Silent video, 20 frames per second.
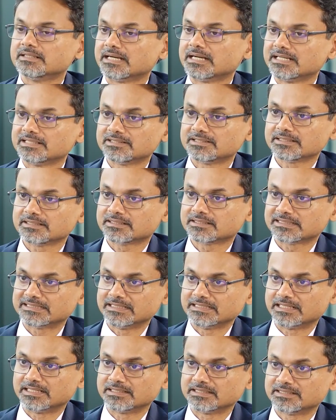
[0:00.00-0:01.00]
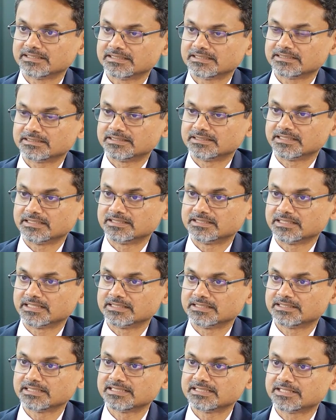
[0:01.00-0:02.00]
I think
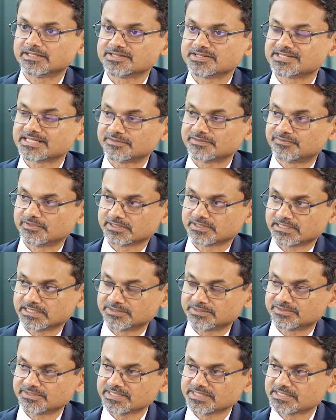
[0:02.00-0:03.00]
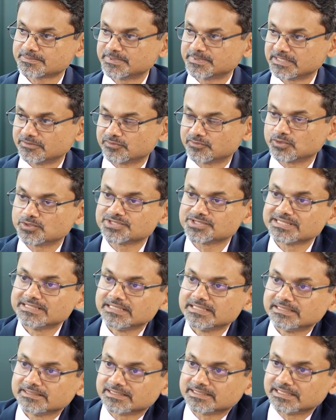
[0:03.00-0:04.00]
there are several countries, but of course,
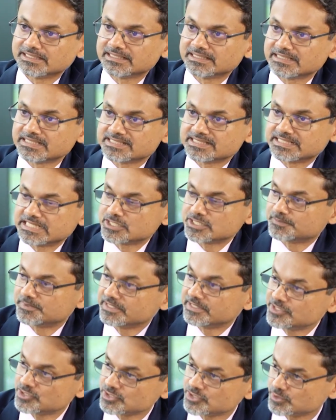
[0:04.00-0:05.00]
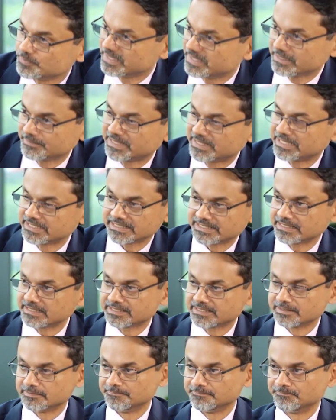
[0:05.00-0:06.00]
Thailand has an aspiration to become high
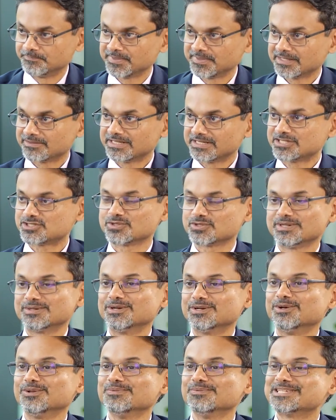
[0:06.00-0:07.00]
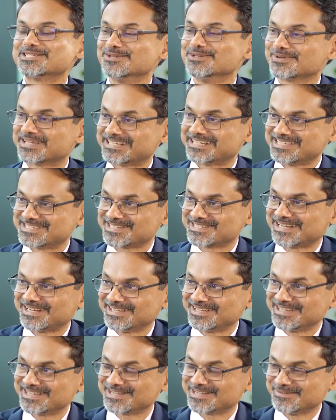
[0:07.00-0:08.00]
income, right? So it'll always look at its
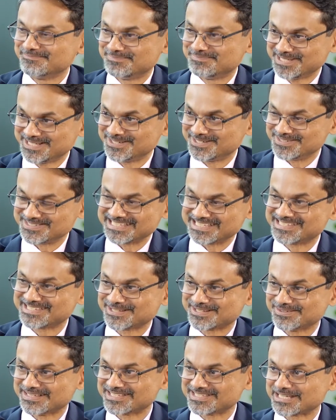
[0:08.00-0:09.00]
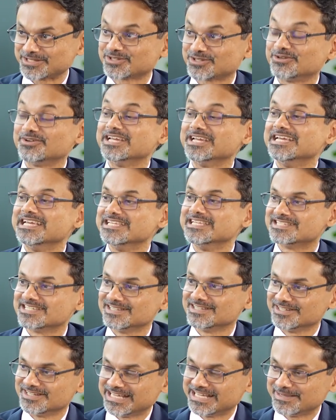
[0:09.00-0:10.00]
high income peers, and South Korea is
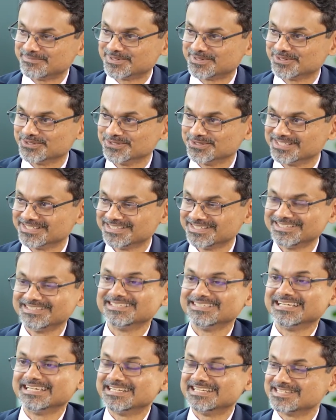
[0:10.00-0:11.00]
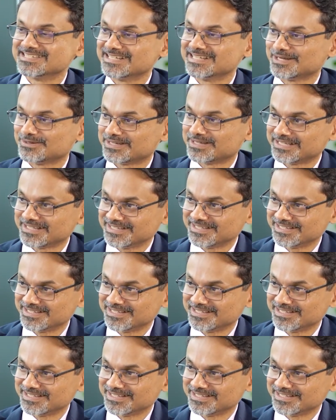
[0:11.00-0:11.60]
in the neighborhood. It is now high